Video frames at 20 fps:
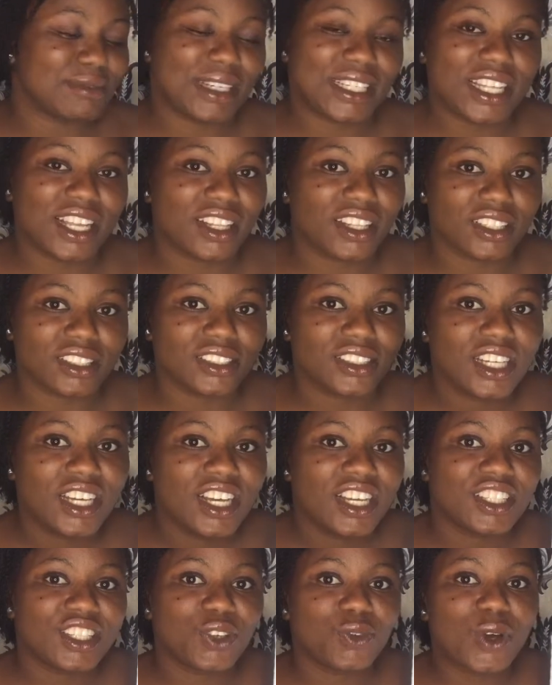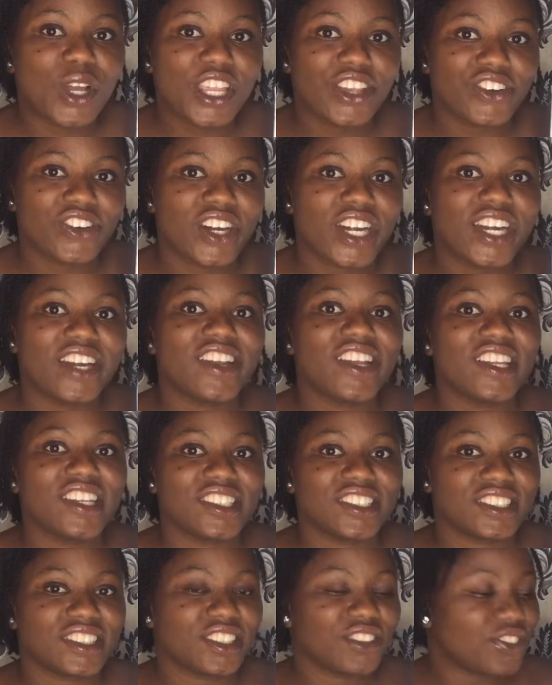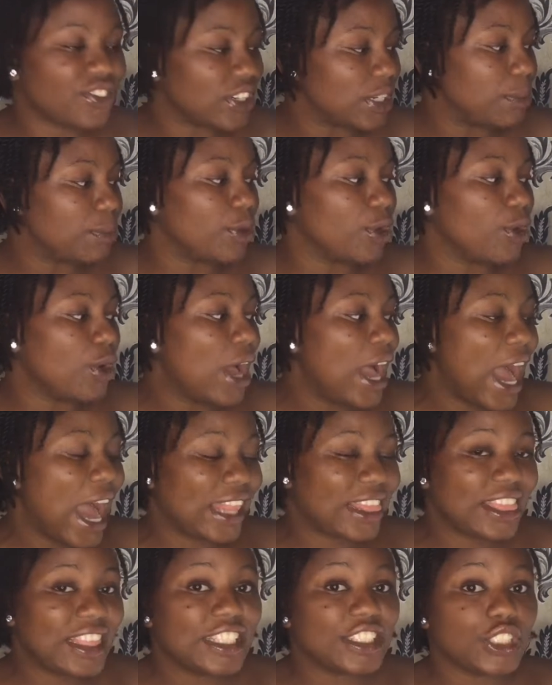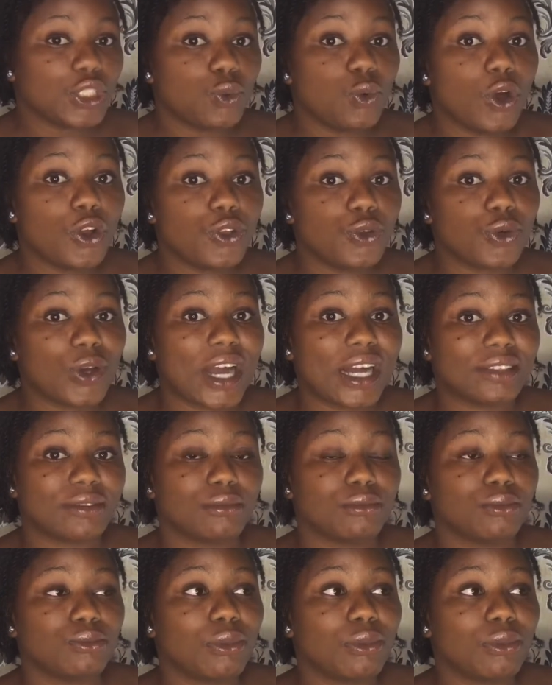My darling, the way you read is different, but at least the one you can.